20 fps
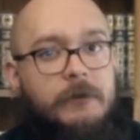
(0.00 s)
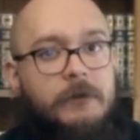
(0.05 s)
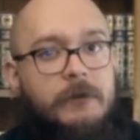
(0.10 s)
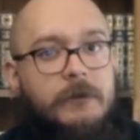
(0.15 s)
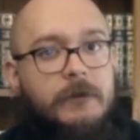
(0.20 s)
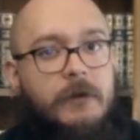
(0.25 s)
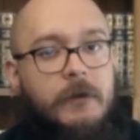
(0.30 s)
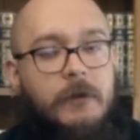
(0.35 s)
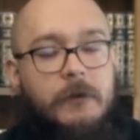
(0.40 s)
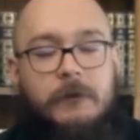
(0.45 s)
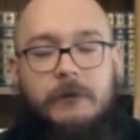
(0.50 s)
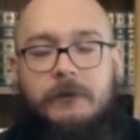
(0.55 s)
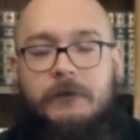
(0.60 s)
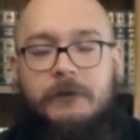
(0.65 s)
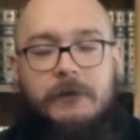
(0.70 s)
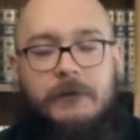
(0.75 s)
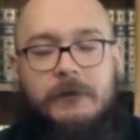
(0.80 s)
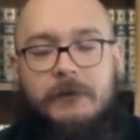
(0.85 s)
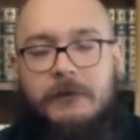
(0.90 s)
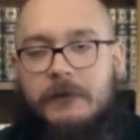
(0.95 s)
So
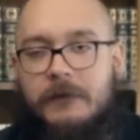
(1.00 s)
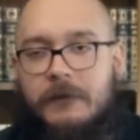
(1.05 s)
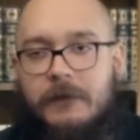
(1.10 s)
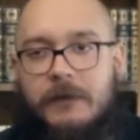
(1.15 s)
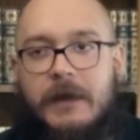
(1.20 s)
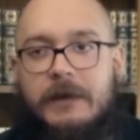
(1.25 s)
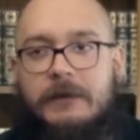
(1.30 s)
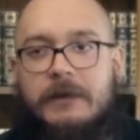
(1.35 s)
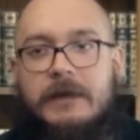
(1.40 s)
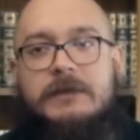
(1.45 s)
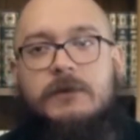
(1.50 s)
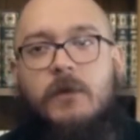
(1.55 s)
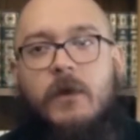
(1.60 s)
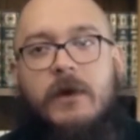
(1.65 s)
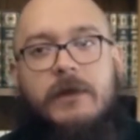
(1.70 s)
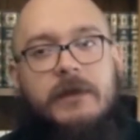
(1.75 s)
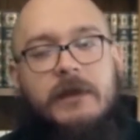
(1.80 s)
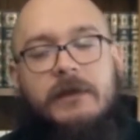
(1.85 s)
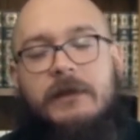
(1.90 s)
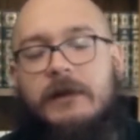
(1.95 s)
that's
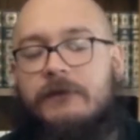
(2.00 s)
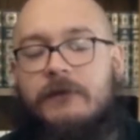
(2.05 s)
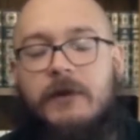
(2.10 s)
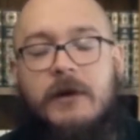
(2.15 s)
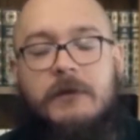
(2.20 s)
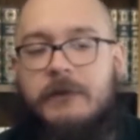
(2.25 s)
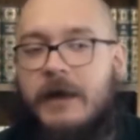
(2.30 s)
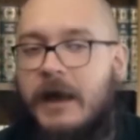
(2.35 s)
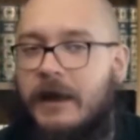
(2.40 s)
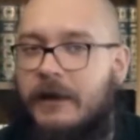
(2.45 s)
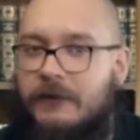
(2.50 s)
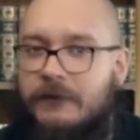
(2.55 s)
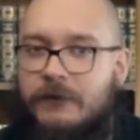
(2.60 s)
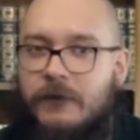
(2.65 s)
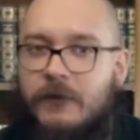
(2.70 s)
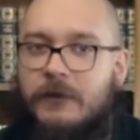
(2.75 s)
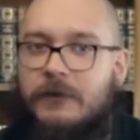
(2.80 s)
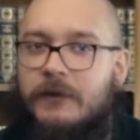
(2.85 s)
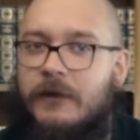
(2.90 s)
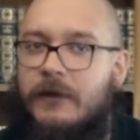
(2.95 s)
one thing that I've gone back and
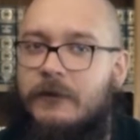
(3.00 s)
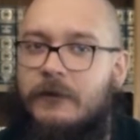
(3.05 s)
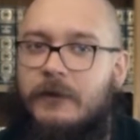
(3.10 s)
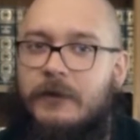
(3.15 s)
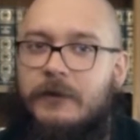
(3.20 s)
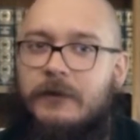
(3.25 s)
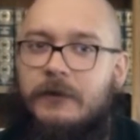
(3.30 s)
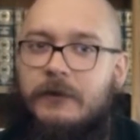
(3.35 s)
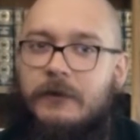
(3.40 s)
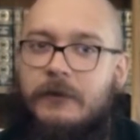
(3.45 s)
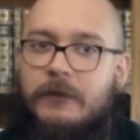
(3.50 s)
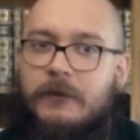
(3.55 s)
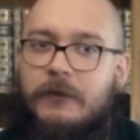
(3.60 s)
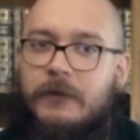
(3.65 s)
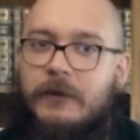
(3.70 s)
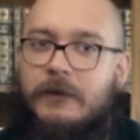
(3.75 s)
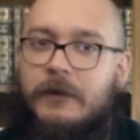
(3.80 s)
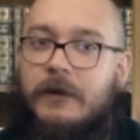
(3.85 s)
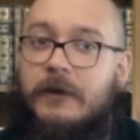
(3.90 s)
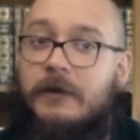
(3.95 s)
forth on
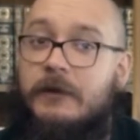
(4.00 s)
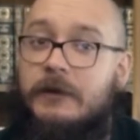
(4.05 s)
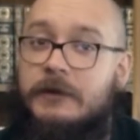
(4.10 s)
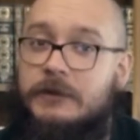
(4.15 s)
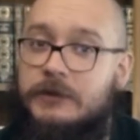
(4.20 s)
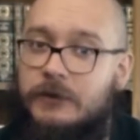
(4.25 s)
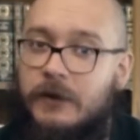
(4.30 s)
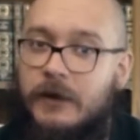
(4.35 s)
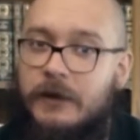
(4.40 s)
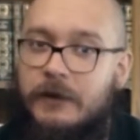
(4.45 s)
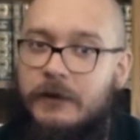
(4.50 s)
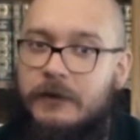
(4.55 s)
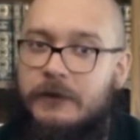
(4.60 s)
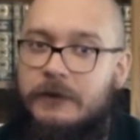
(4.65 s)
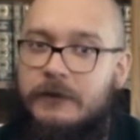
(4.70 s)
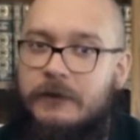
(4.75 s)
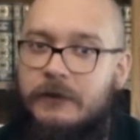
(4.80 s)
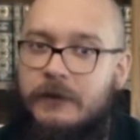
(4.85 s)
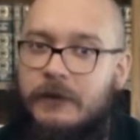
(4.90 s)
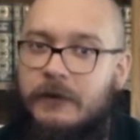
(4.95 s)
with other
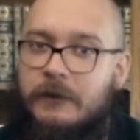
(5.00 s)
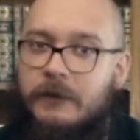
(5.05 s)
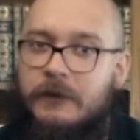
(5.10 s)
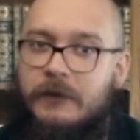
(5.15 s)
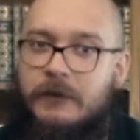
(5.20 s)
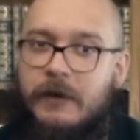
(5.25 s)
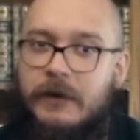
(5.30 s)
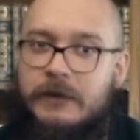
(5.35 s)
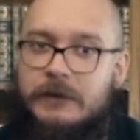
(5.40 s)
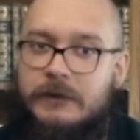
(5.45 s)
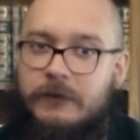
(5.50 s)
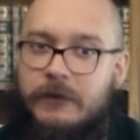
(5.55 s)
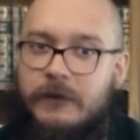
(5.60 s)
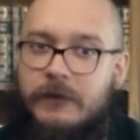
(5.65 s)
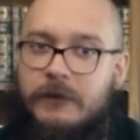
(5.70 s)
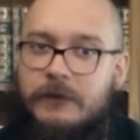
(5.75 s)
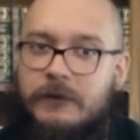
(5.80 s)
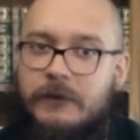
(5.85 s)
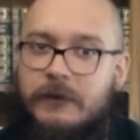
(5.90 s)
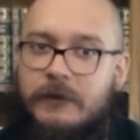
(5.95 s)
instructors in the massage
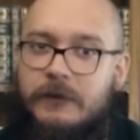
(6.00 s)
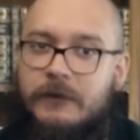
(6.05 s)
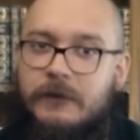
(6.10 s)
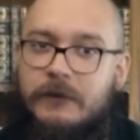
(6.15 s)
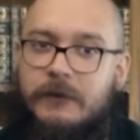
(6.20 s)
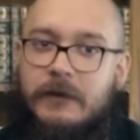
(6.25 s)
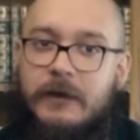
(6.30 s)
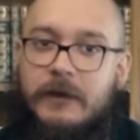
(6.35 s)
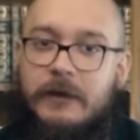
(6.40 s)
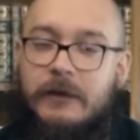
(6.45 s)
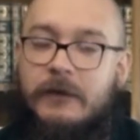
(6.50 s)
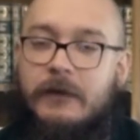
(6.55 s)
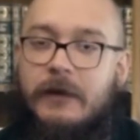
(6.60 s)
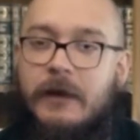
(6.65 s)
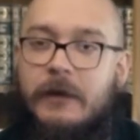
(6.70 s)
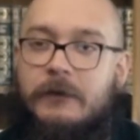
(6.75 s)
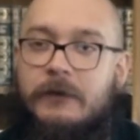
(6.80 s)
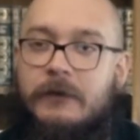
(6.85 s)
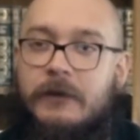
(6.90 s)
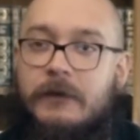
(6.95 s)
field, is a lot of the
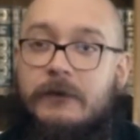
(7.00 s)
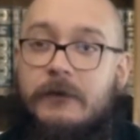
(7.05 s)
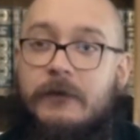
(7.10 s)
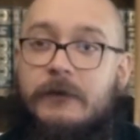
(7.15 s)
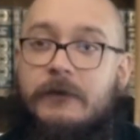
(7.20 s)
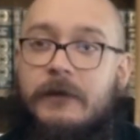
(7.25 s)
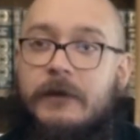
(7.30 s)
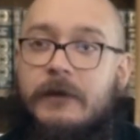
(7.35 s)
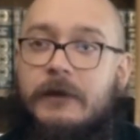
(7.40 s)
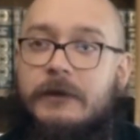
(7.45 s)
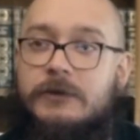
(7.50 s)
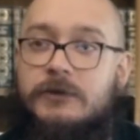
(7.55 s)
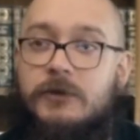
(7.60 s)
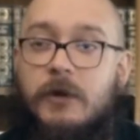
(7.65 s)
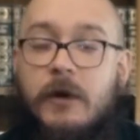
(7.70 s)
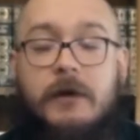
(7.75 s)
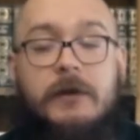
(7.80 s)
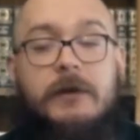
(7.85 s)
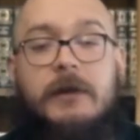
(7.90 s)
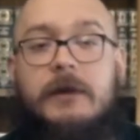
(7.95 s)
times they feel very
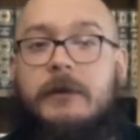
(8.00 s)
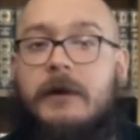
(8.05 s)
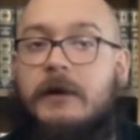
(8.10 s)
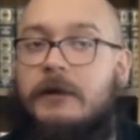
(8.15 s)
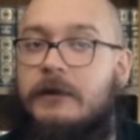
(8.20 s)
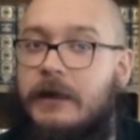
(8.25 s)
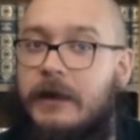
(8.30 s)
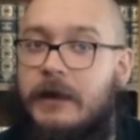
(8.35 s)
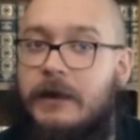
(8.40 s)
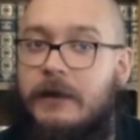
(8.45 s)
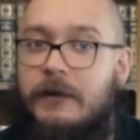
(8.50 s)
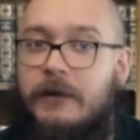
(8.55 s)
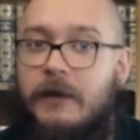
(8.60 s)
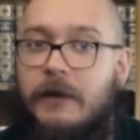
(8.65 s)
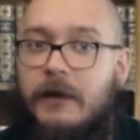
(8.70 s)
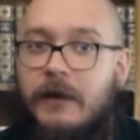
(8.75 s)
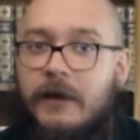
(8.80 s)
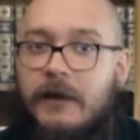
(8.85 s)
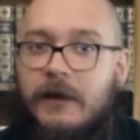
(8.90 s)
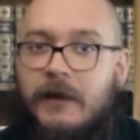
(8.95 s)
strongly about Ling,
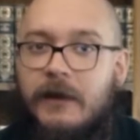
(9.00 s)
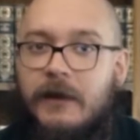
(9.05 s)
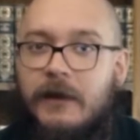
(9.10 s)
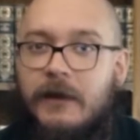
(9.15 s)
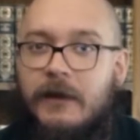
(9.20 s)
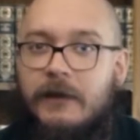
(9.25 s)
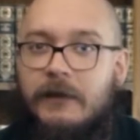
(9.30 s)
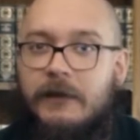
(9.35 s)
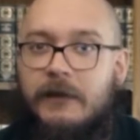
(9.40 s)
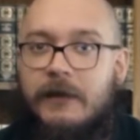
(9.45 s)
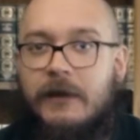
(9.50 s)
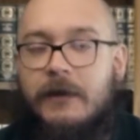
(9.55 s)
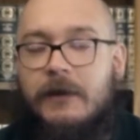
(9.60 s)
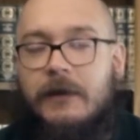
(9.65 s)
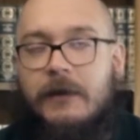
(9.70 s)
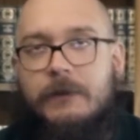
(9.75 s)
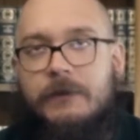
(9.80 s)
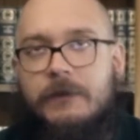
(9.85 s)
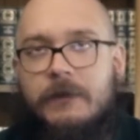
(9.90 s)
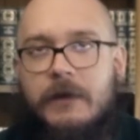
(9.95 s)
and
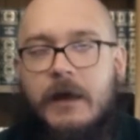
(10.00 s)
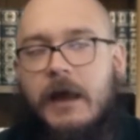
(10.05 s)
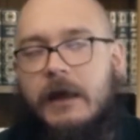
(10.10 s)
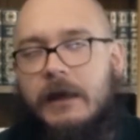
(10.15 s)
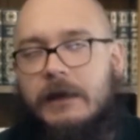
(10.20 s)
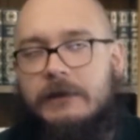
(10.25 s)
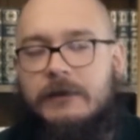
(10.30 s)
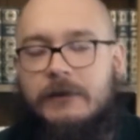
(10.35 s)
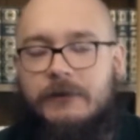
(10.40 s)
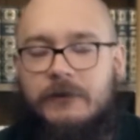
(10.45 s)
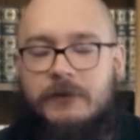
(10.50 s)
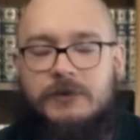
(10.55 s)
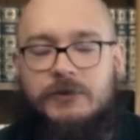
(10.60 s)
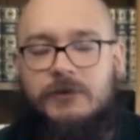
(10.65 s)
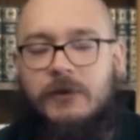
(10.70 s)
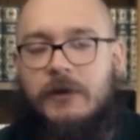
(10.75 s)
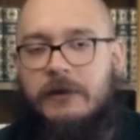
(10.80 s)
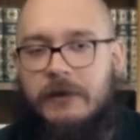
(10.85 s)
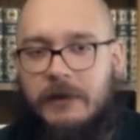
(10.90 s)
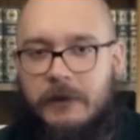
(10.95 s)
I guess I feel
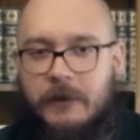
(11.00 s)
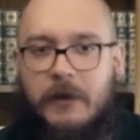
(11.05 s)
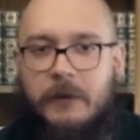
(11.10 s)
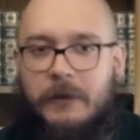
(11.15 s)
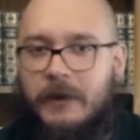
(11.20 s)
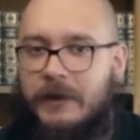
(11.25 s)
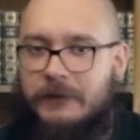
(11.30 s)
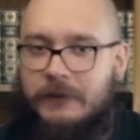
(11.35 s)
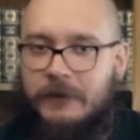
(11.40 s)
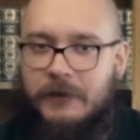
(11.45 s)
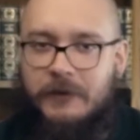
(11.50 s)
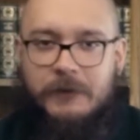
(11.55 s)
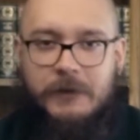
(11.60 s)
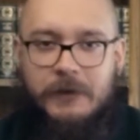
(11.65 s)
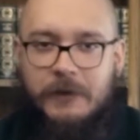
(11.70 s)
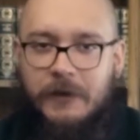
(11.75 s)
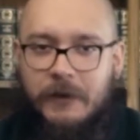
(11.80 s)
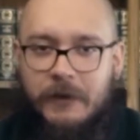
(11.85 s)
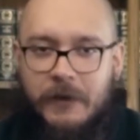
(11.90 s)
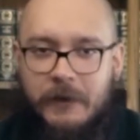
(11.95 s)
strongly about Mesger.
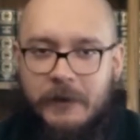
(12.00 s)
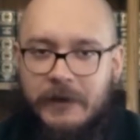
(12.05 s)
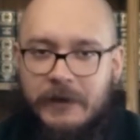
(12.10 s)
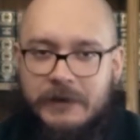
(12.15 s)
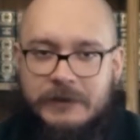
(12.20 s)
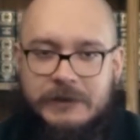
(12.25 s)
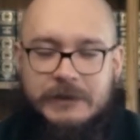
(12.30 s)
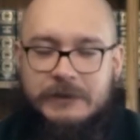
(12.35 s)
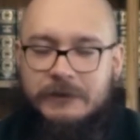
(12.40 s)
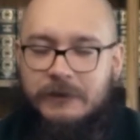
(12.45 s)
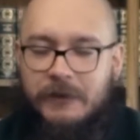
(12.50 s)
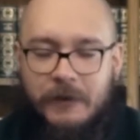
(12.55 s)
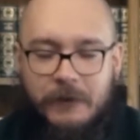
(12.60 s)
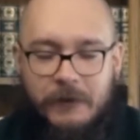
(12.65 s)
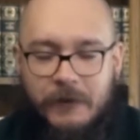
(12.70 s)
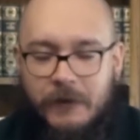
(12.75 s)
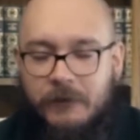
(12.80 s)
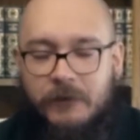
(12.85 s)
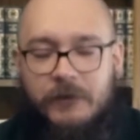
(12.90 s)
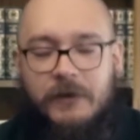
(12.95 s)
I mean, it's just
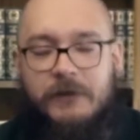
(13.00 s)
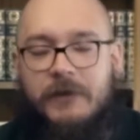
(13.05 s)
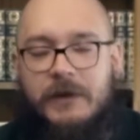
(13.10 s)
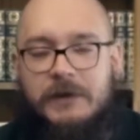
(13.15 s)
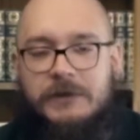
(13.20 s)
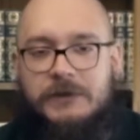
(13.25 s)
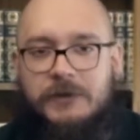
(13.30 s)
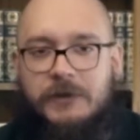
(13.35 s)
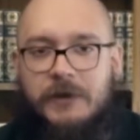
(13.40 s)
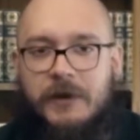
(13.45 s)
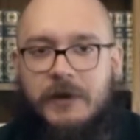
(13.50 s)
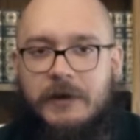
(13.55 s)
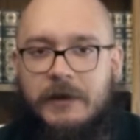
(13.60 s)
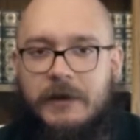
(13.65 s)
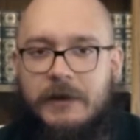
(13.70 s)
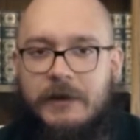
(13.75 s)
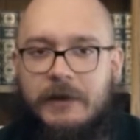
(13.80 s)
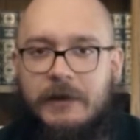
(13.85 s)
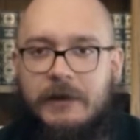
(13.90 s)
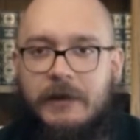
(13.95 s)
a brief history on
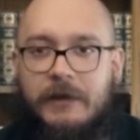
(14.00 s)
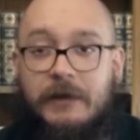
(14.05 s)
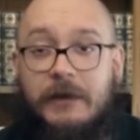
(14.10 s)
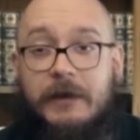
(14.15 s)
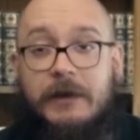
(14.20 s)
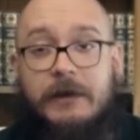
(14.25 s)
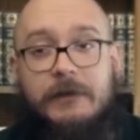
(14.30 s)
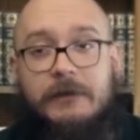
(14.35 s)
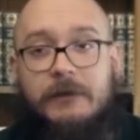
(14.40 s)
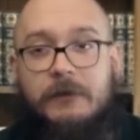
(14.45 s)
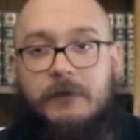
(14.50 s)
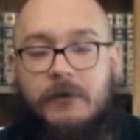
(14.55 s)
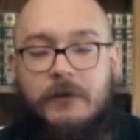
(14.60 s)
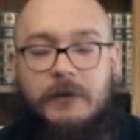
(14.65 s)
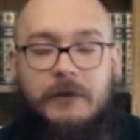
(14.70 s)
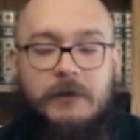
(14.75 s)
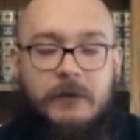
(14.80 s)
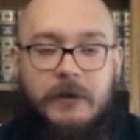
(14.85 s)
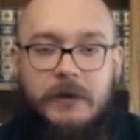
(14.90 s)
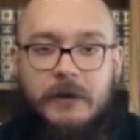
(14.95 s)
it, and I think it is
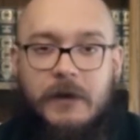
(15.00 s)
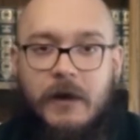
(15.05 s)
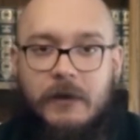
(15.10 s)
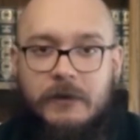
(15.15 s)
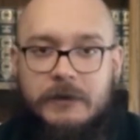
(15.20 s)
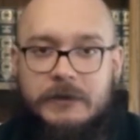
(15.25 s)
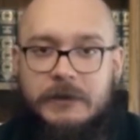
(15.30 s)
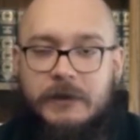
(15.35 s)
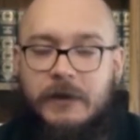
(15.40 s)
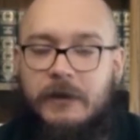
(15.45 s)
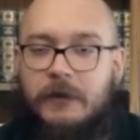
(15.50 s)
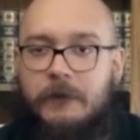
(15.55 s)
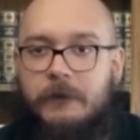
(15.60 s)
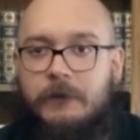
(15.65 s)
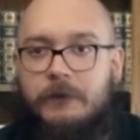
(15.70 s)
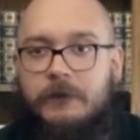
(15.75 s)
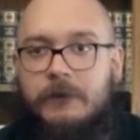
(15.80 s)
important to acknowledge, though.